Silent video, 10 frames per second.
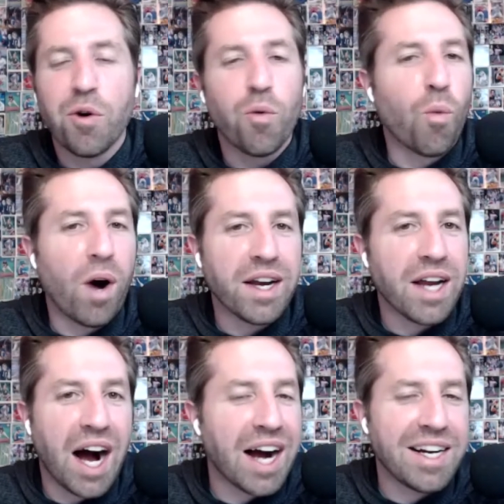one,
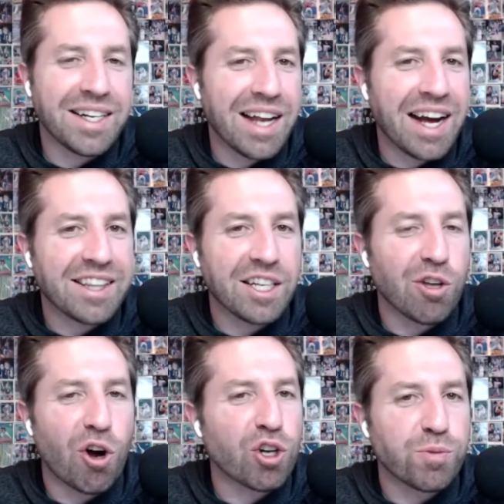I didn't like the
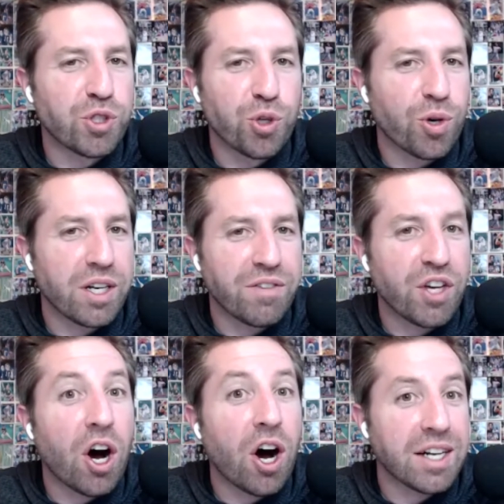large majority of the
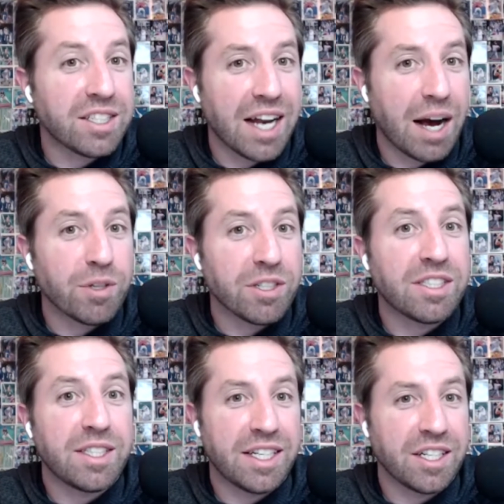odds that I was
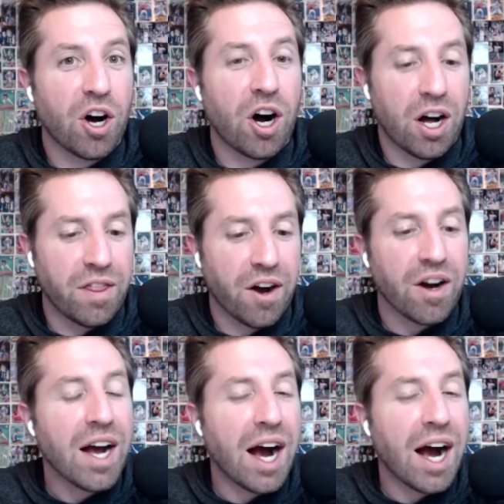seeing on there.